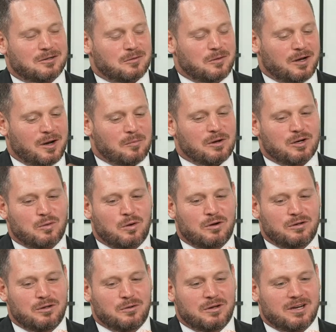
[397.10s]
Looney, I'm going to quote
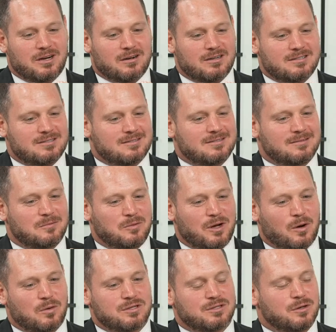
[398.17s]
you here. We
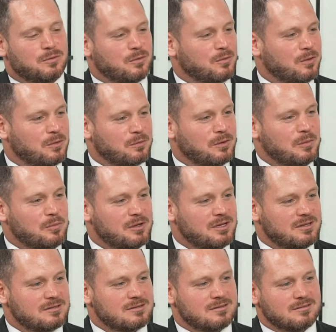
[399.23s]
always go through the 3
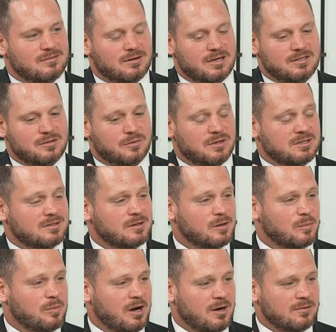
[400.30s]
Ps, right? So is there a
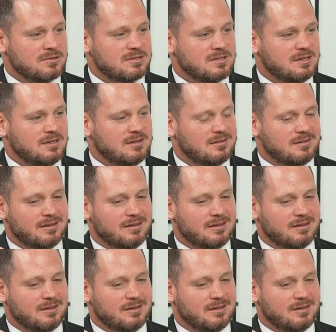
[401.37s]
policy?